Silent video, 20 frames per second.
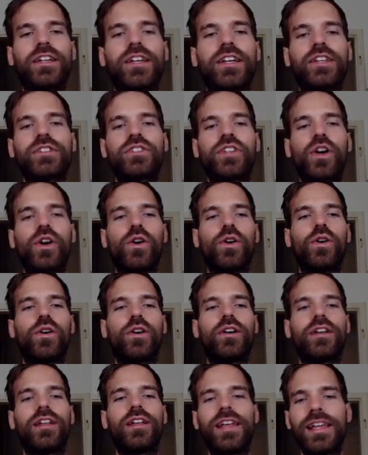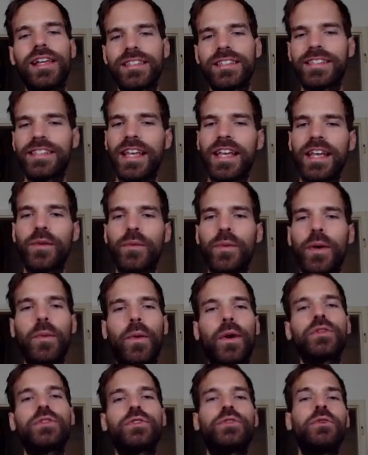so let's say we
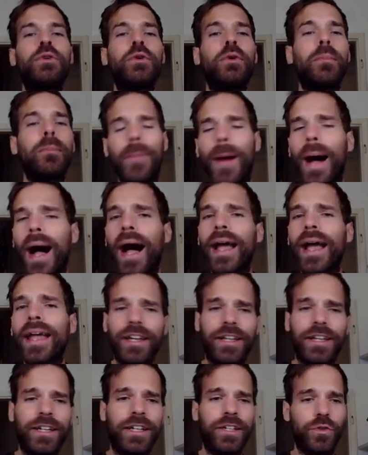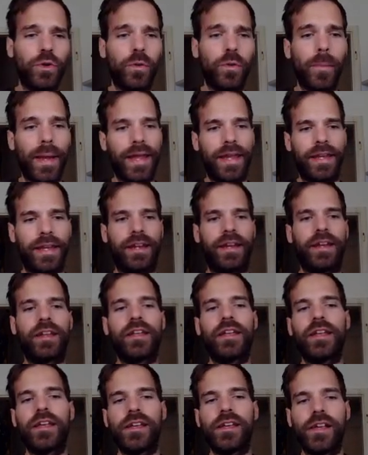want to buy a domain.
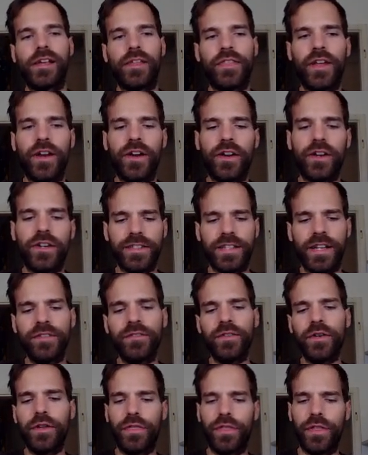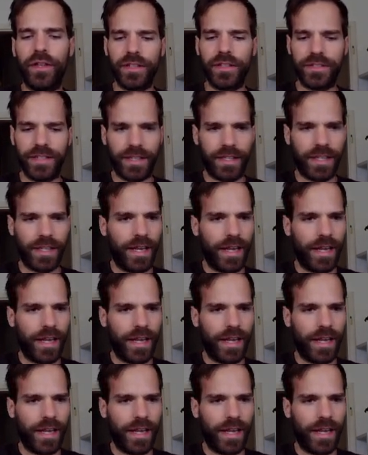There are several things that can